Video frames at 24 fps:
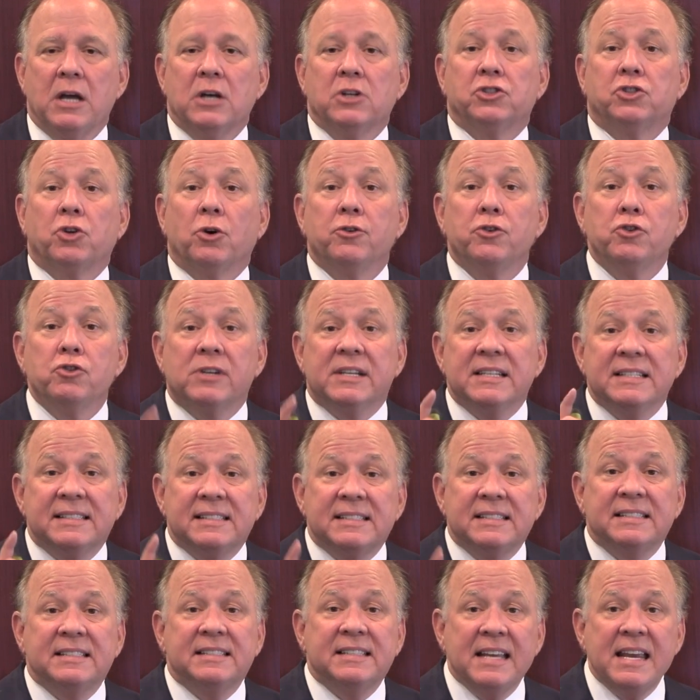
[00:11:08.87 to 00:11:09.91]
So you can
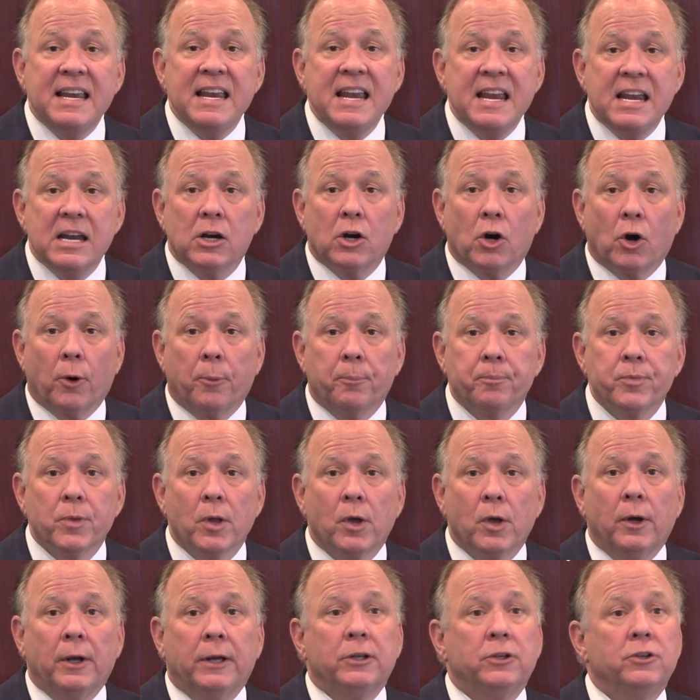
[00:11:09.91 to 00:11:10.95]
see here
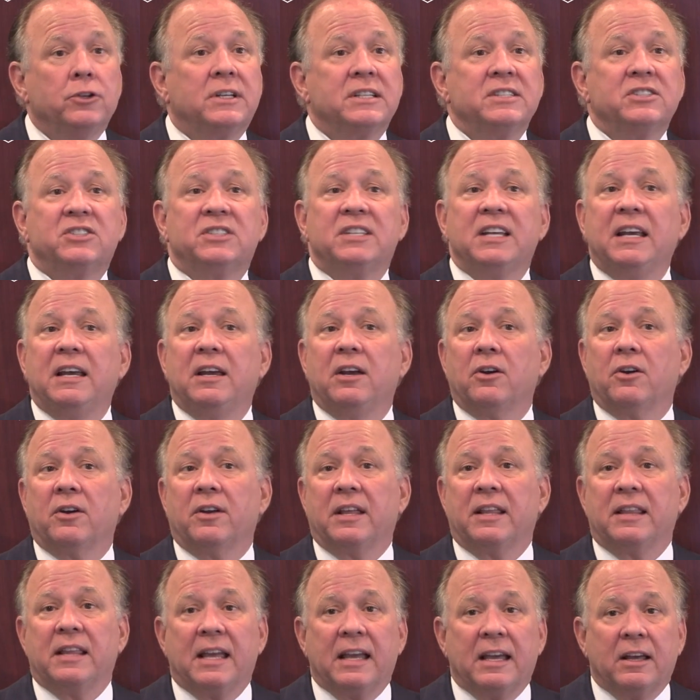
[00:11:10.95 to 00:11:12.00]

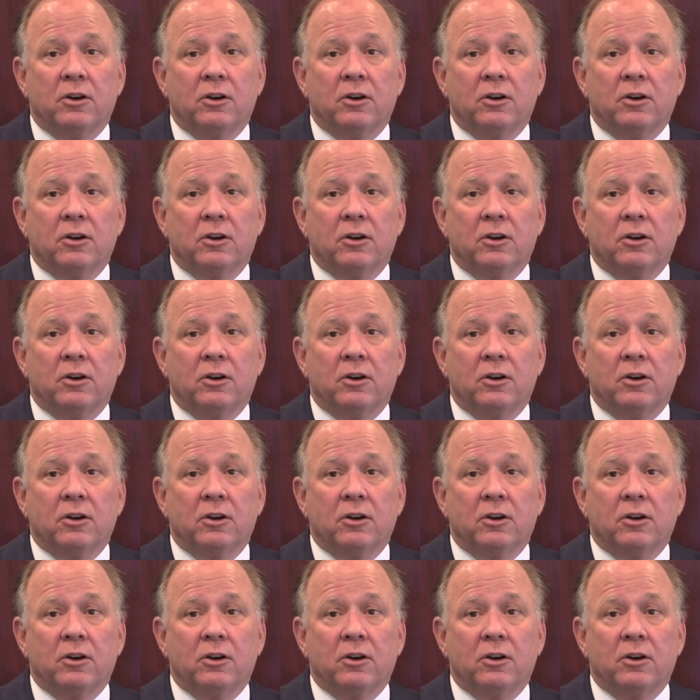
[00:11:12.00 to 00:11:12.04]
the